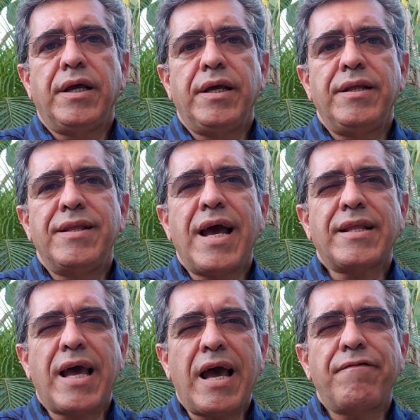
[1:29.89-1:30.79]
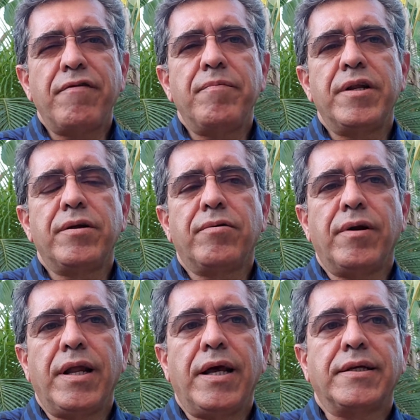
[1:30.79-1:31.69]
in that half a minute or
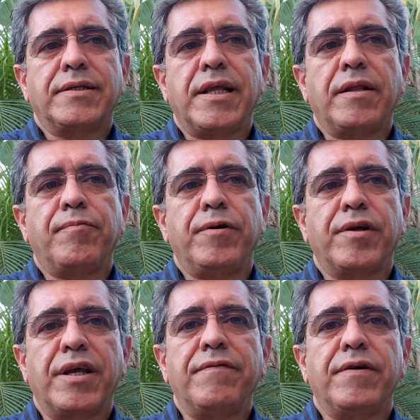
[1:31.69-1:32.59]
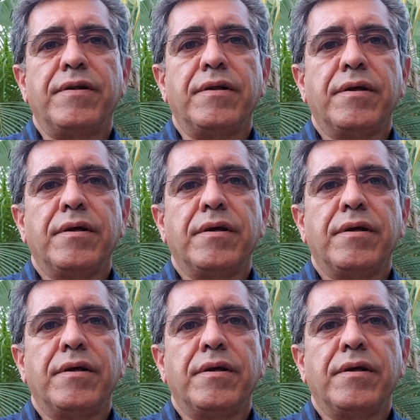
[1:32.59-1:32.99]
less that we are given